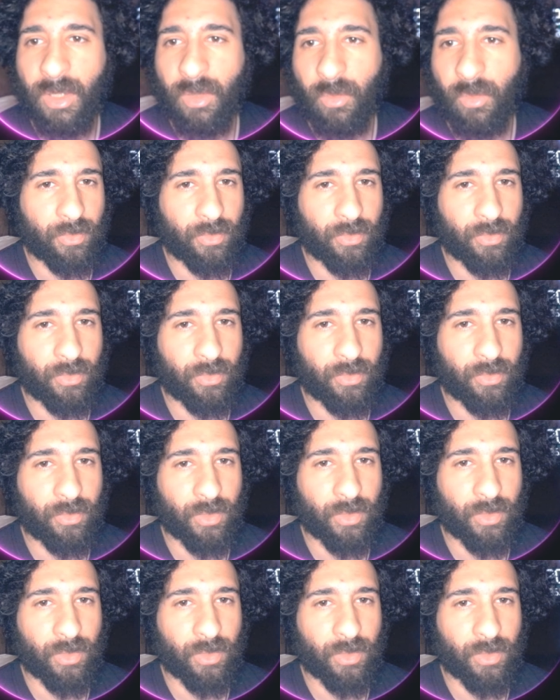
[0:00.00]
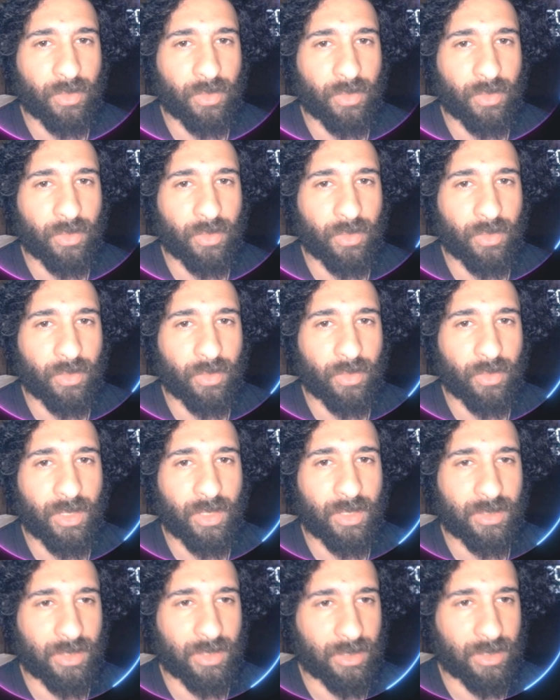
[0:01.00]
Well, there's a lot of different
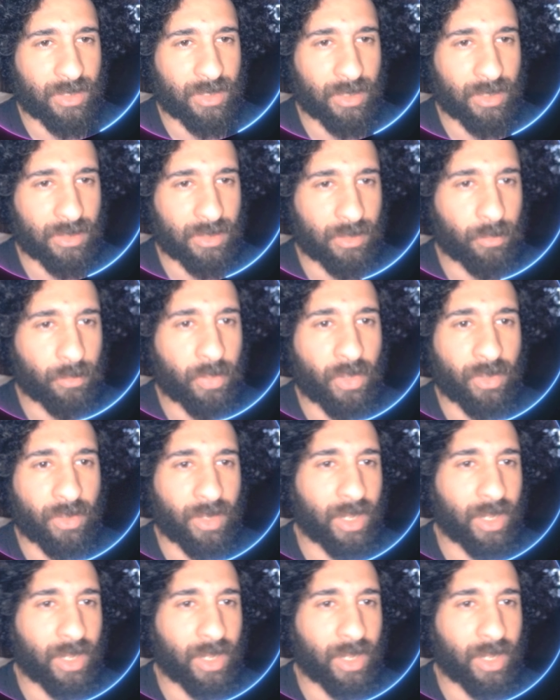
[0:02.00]
things that sets us apart.